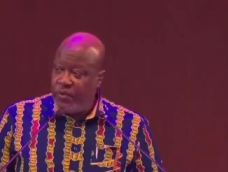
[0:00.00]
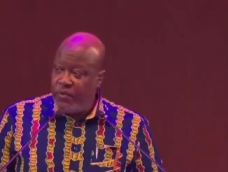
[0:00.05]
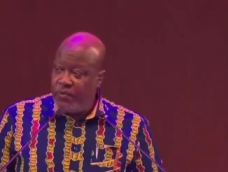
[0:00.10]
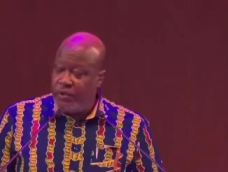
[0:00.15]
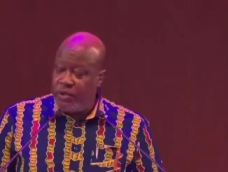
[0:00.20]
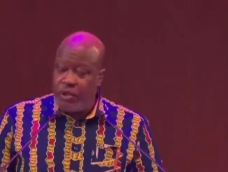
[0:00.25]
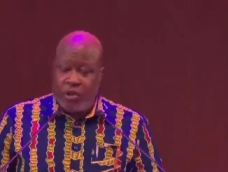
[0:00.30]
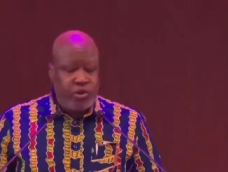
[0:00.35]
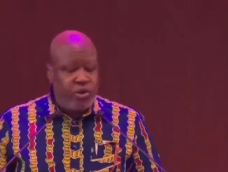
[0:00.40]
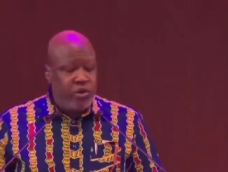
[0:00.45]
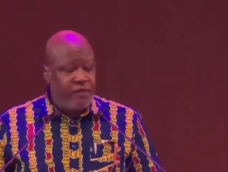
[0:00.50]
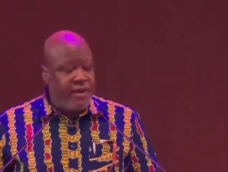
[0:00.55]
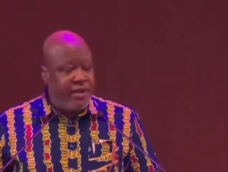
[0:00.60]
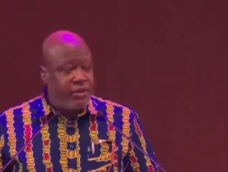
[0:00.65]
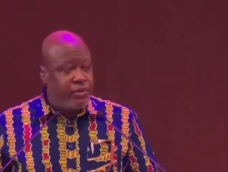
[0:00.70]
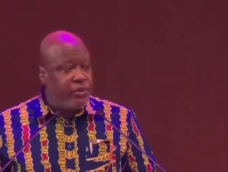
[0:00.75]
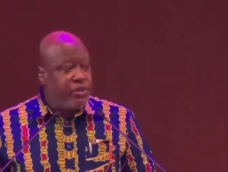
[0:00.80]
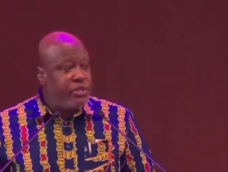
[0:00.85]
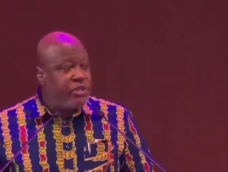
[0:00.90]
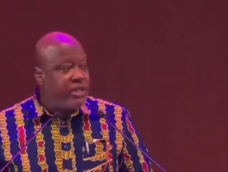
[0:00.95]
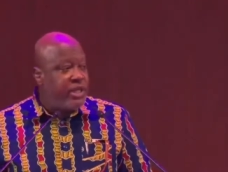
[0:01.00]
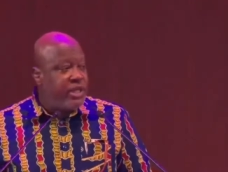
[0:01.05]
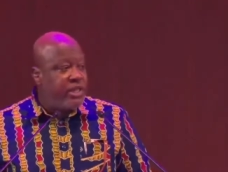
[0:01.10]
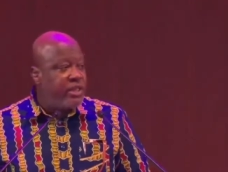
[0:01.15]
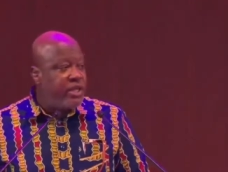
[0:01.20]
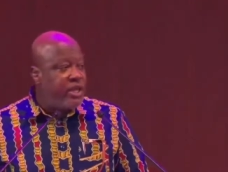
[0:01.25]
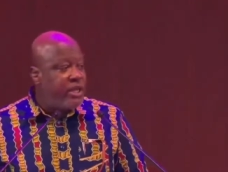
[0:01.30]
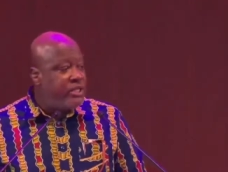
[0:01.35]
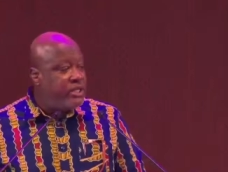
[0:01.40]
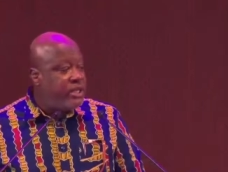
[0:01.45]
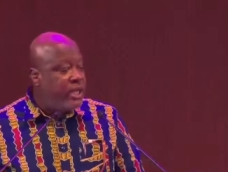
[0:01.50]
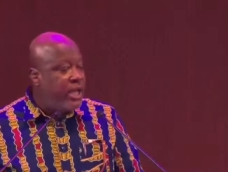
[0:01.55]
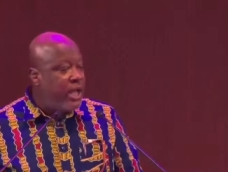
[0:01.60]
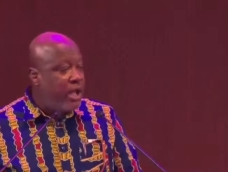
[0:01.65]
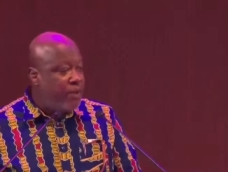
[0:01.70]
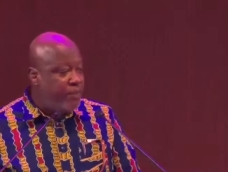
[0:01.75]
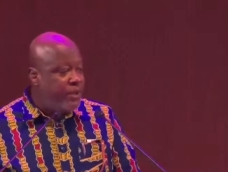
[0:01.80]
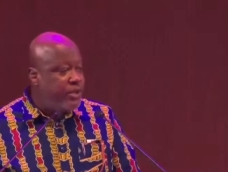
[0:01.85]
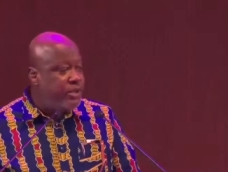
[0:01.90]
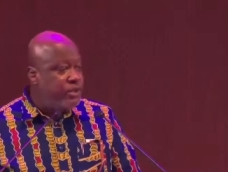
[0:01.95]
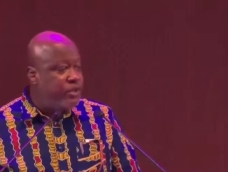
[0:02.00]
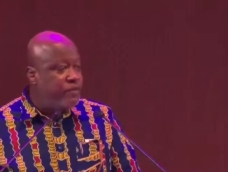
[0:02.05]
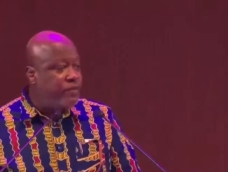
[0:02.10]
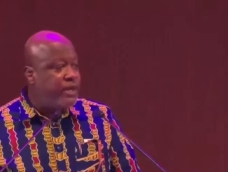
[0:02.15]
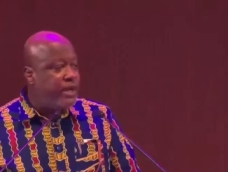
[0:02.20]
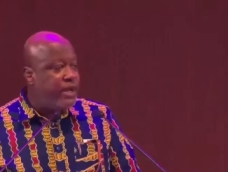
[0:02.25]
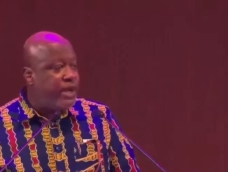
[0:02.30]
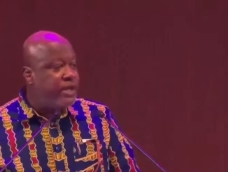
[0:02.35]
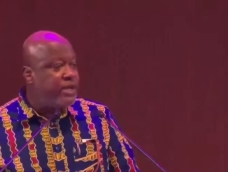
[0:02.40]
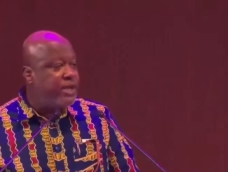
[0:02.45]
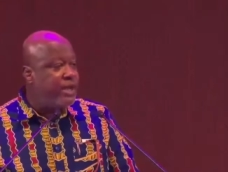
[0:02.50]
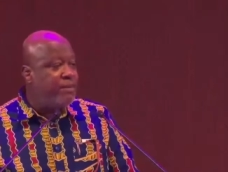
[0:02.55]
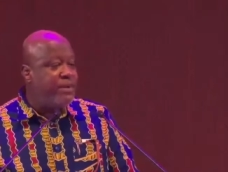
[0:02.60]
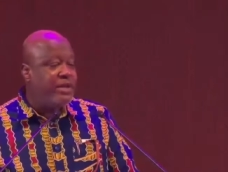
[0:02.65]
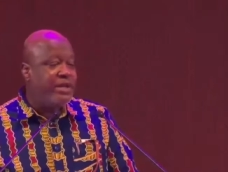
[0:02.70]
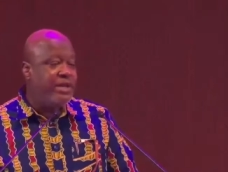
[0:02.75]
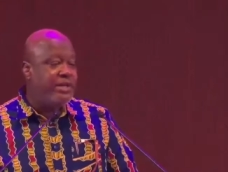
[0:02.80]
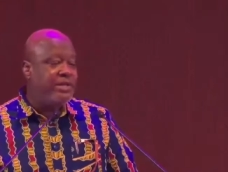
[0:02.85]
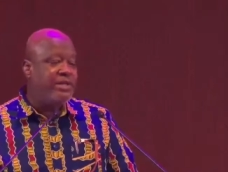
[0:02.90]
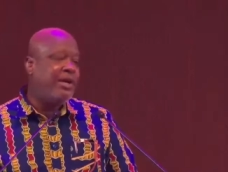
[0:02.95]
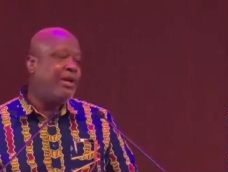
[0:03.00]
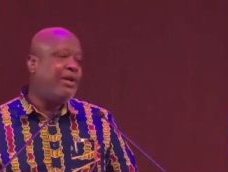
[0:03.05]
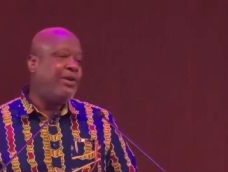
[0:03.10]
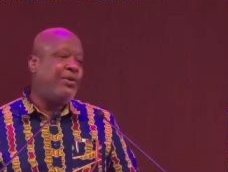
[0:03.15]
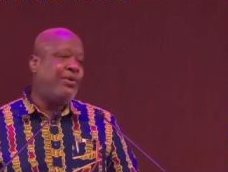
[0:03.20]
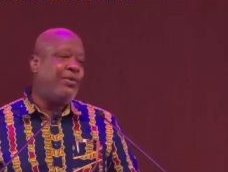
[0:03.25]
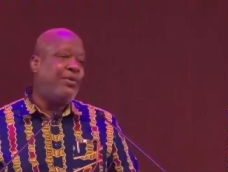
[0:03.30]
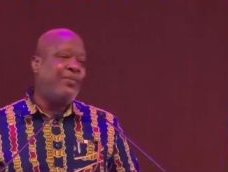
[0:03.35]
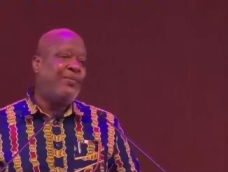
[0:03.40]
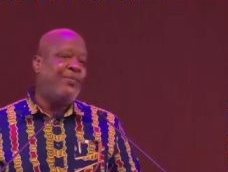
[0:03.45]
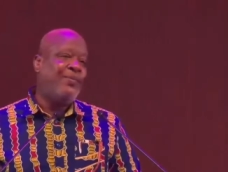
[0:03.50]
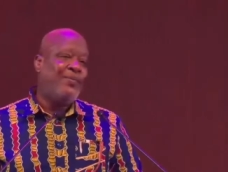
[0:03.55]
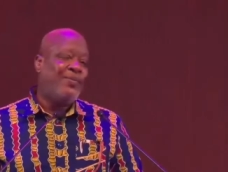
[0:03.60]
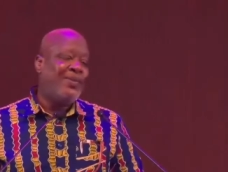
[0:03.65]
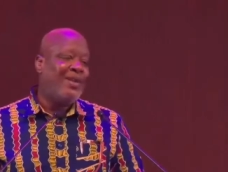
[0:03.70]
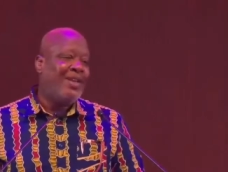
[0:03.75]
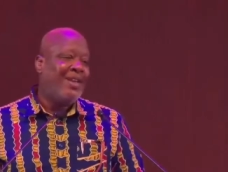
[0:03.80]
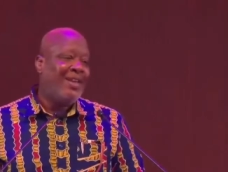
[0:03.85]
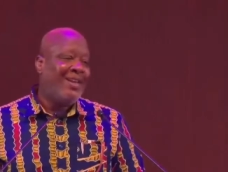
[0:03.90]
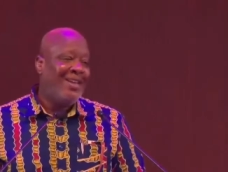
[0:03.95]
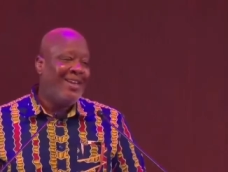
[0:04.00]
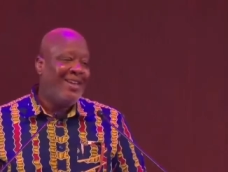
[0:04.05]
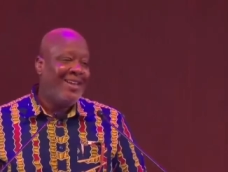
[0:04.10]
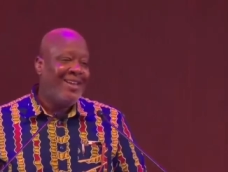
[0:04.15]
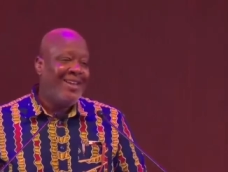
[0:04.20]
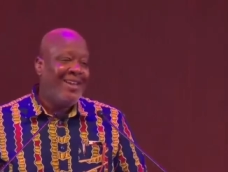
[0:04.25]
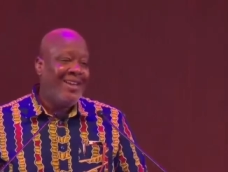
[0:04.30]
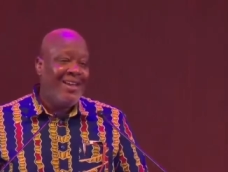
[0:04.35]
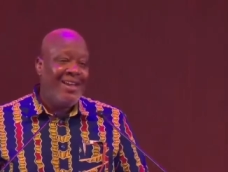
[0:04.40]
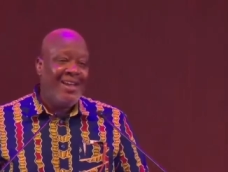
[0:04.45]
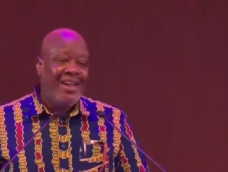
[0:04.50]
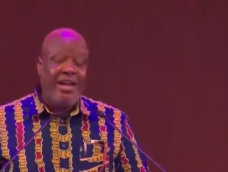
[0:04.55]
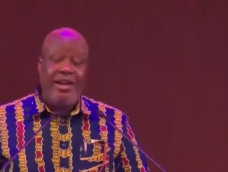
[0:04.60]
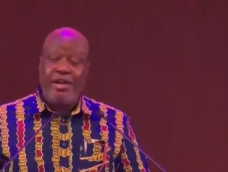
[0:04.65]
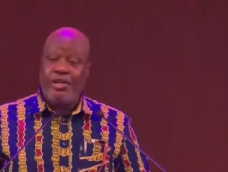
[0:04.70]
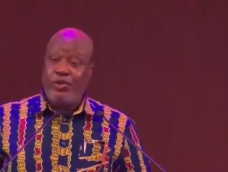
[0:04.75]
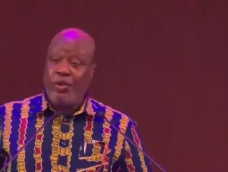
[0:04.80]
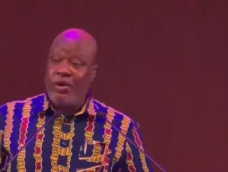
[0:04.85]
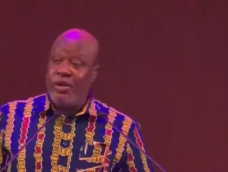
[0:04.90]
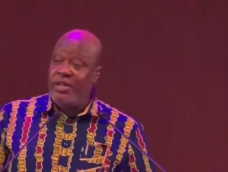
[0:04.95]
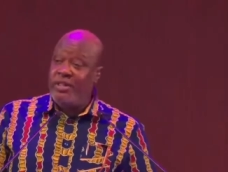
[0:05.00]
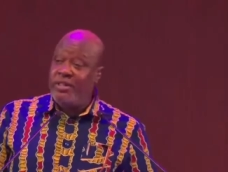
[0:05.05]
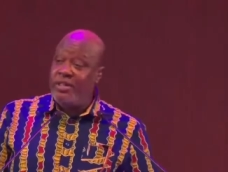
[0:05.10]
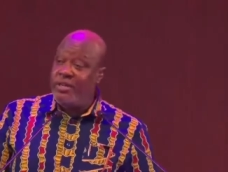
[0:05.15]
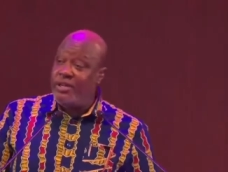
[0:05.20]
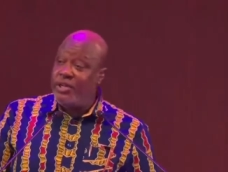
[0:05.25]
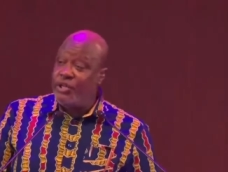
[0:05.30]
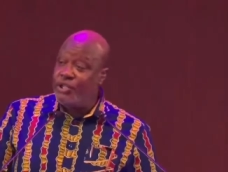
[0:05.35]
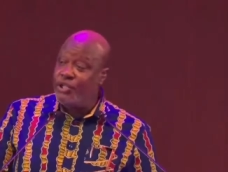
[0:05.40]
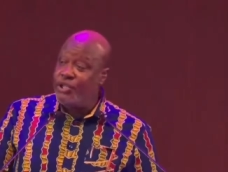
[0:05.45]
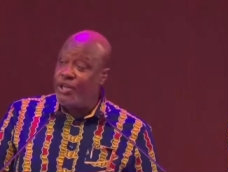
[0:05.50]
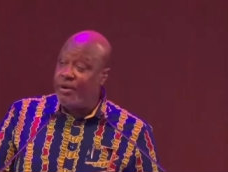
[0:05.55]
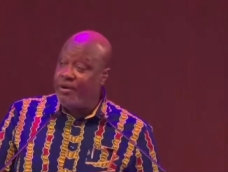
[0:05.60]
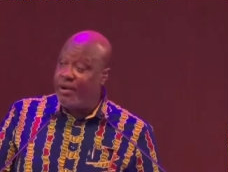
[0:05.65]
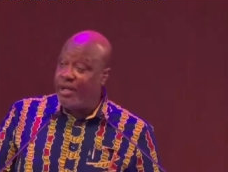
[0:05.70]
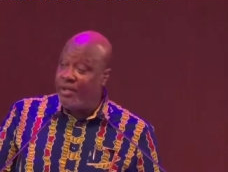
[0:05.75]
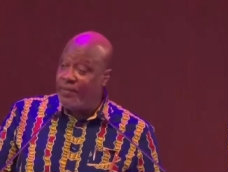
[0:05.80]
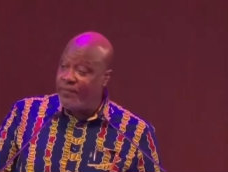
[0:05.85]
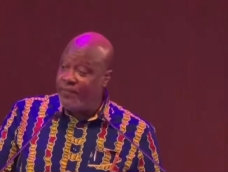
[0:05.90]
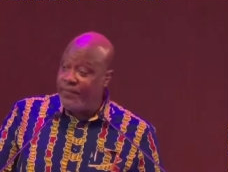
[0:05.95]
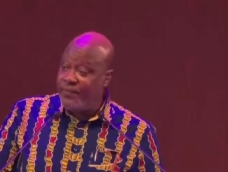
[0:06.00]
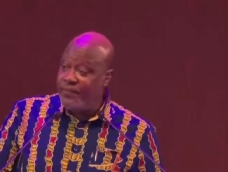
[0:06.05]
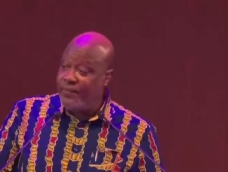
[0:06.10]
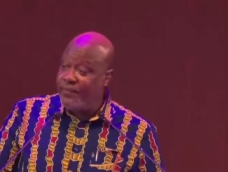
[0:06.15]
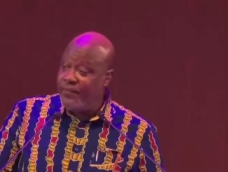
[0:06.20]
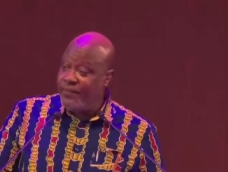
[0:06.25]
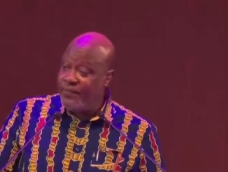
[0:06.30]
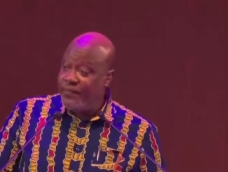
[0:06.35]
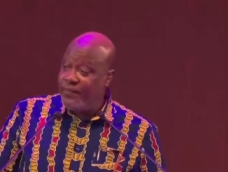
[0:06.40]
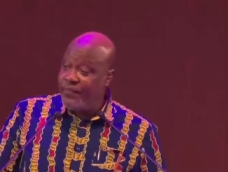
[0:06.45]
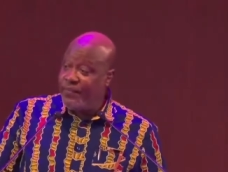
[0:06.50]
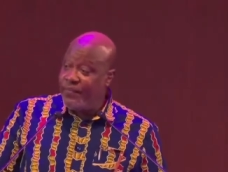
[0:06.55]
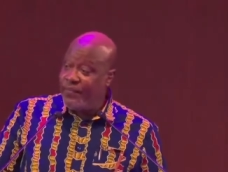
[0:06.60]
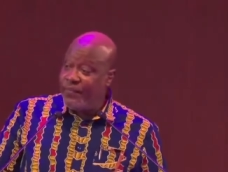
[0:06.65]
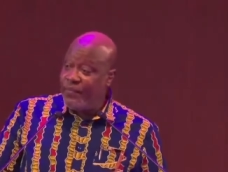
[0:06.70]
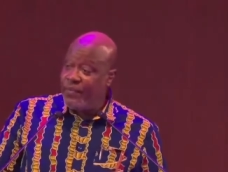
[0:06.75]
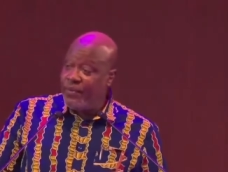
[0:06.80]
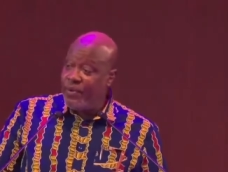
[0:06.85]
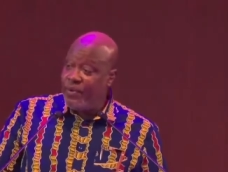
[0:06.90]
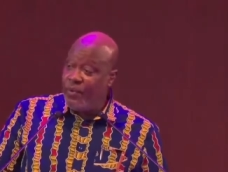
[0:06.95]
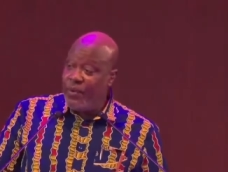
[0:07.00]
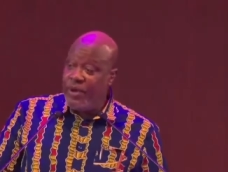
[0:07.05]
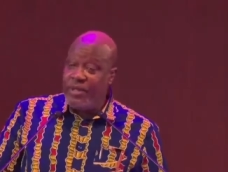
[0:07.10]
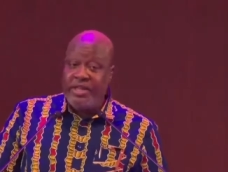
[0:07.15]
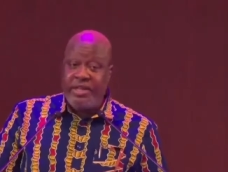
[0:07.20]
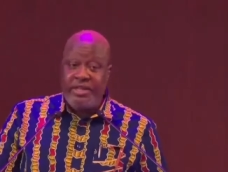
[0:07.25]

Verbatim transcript: For those of us who think that it happens overnight, let me just tell you it is only in the dictionary where